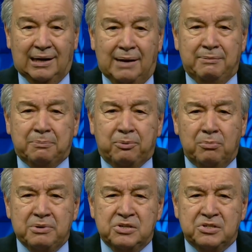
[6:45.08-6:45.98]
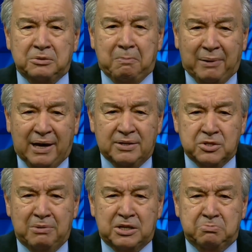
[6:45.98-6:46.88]
Climate promises and
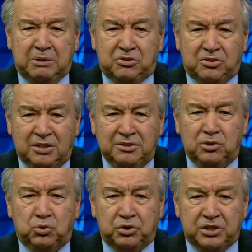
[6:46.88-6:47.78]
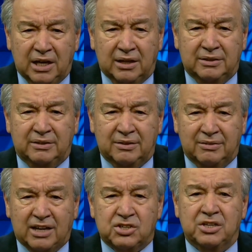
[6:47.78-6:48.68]
plans must be turned into reality
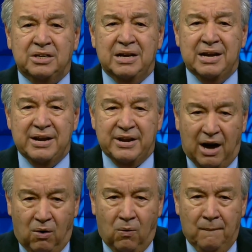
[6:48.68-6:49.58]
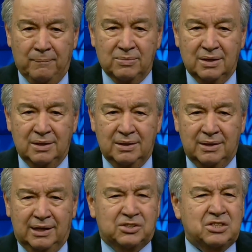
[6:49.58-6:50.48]
and action now.
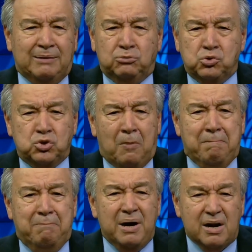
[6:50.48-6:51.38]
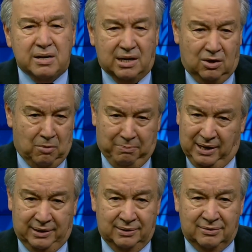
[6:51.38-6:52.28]
It's time to stop burning our
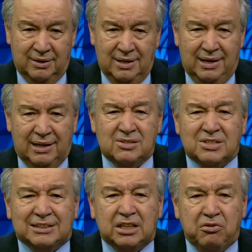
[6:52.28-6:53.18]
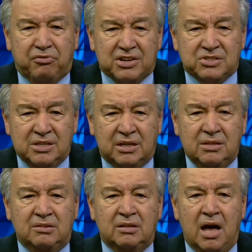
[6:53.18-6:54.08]
planet and start investing
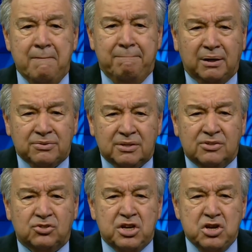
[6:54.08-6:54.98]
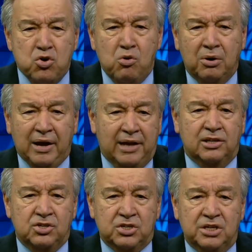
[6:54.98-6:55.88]
in the abundant renewable
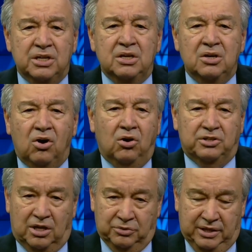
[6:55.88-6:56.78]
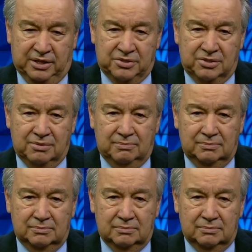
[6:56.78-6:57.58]
energy all around us.